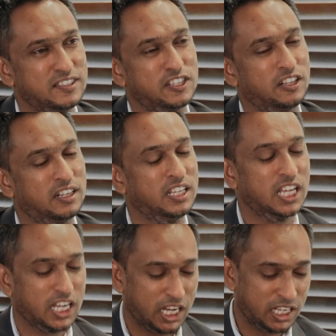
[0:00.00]
certainly.
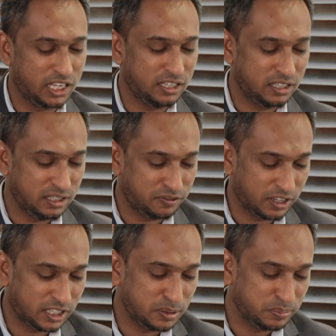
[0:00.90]
And
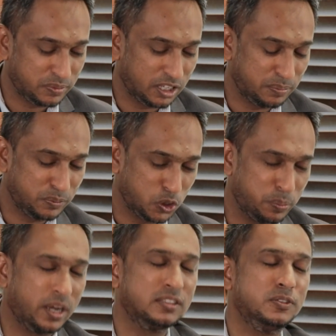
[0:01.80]
if I can
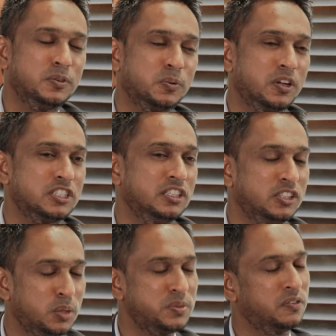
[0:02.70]
go back to the
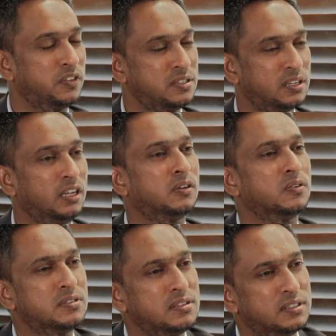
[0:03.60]
question in terms of this
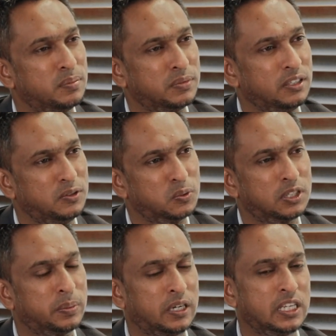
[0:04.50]
ecosystem that you
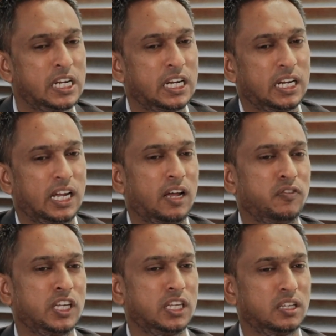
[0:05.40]
talk about,
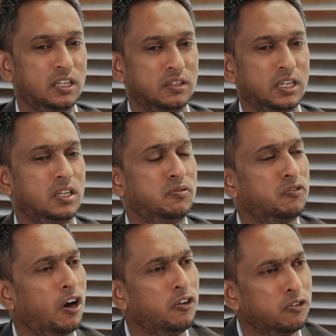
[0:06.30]
having an
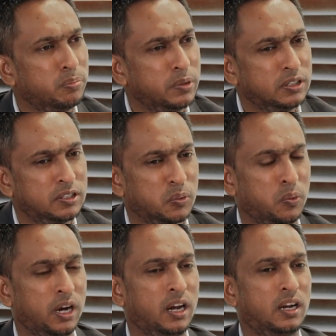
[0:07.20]
environment
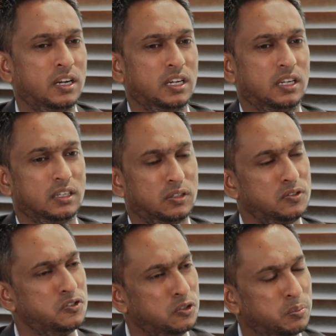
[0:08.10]
where
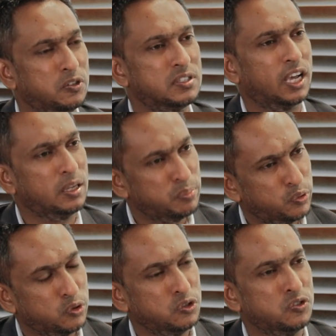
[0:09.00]
consumers
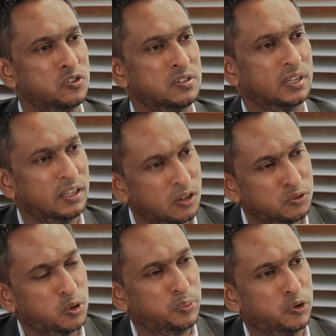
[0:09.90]
and producers and
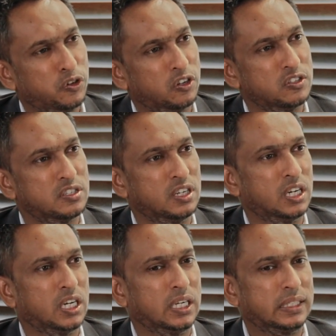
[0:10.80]
entrepreneurs
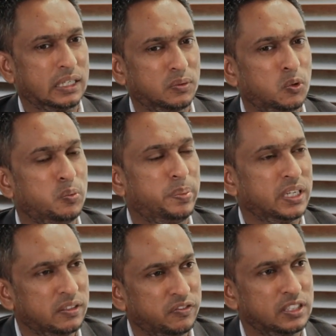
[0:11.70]
can all
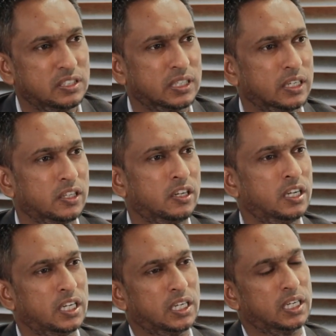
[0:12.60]
benefit
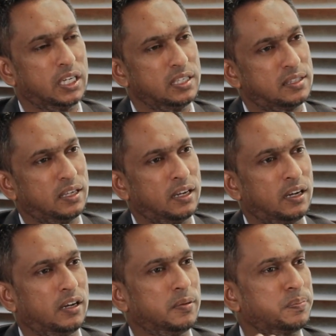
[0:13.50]
together. Is
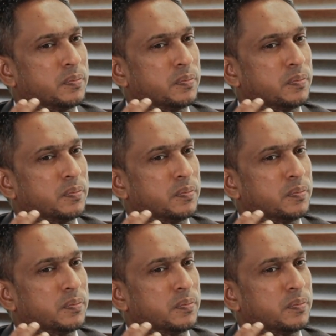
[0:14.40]
there